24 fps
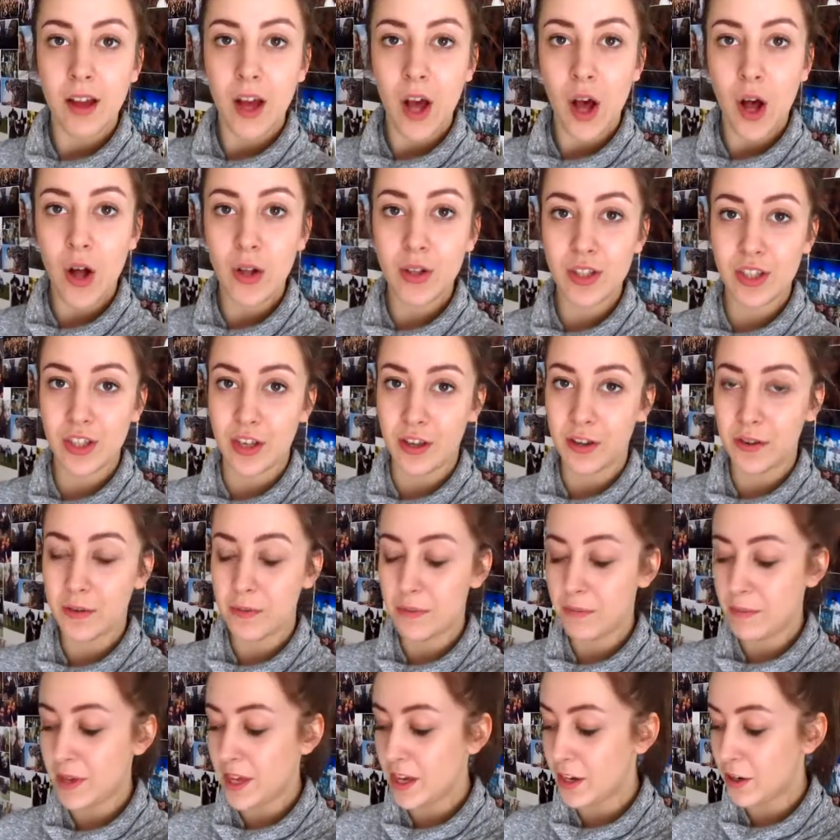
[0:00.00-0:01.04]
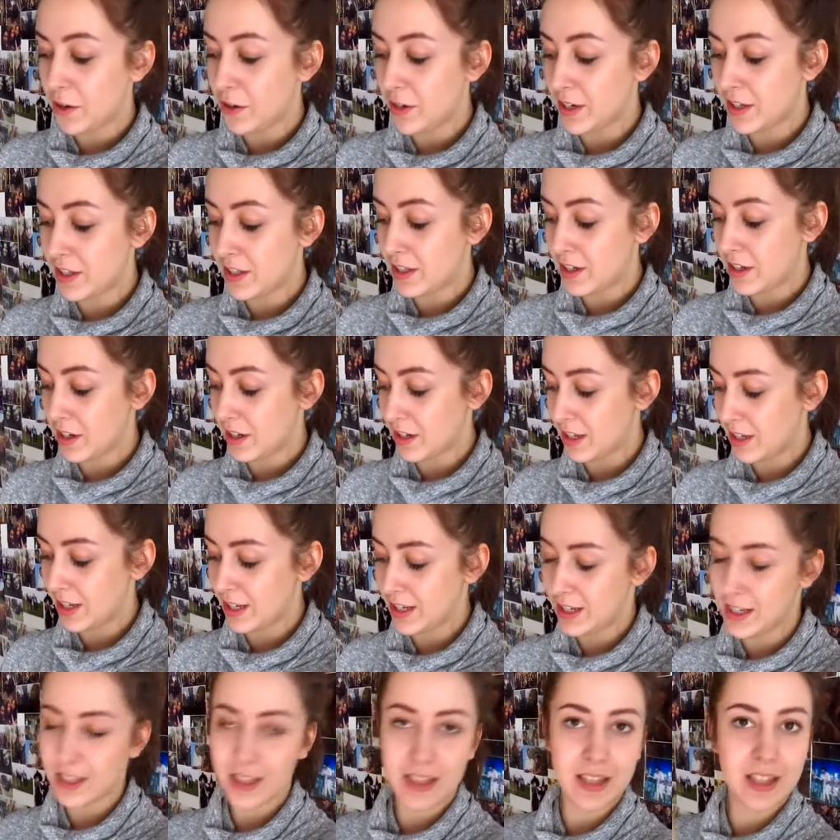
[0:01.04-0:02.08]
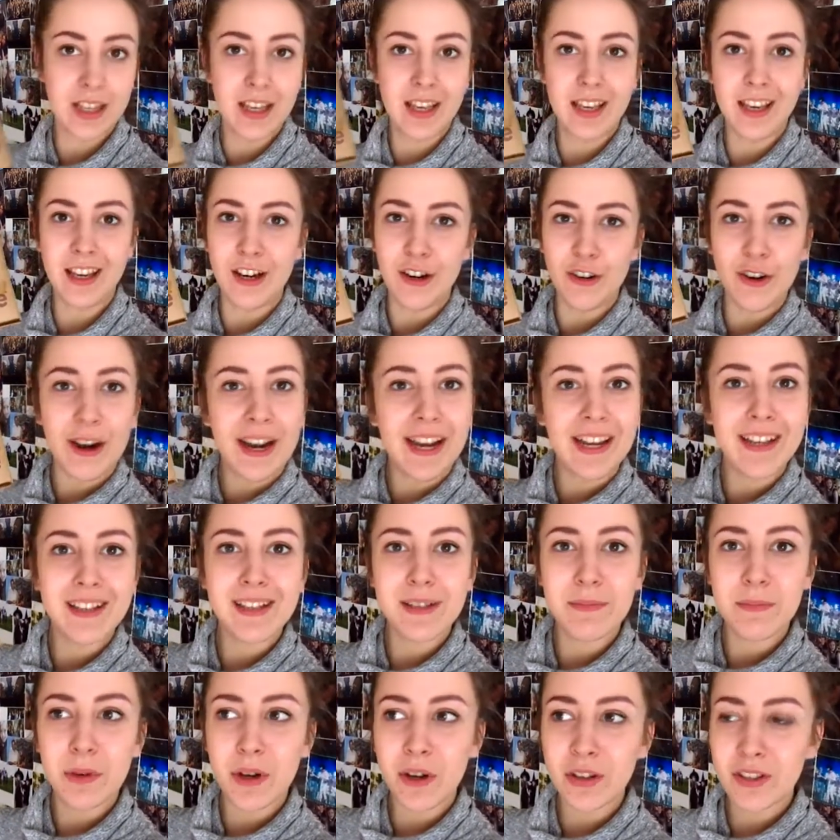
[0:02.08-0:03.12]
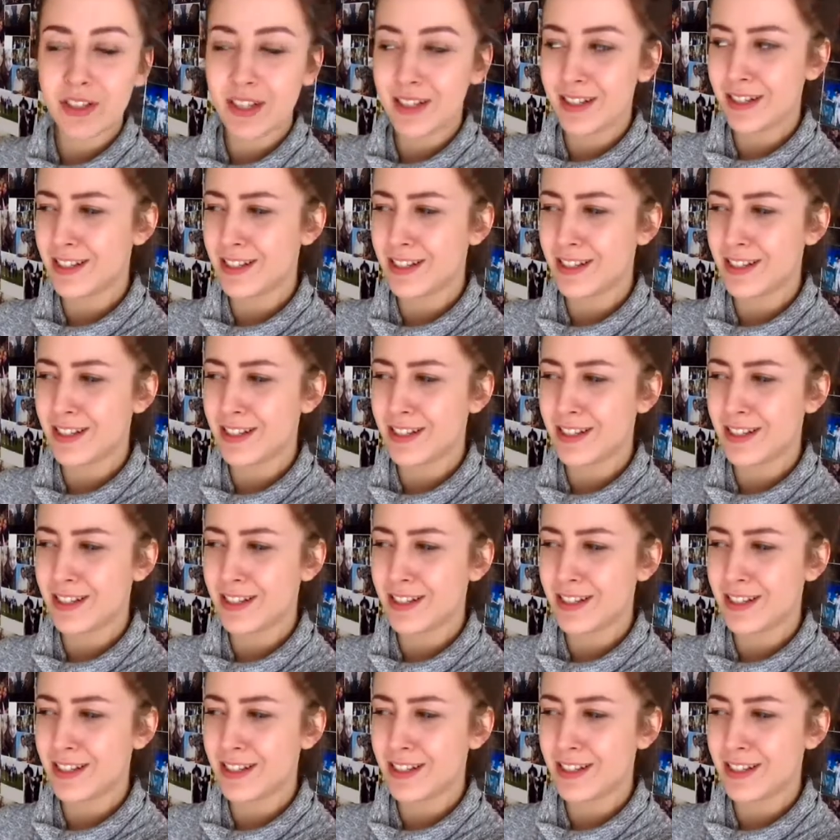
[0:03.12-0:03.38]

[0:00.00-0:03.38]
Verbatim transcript: Also, me and Chris started the Graze boxes.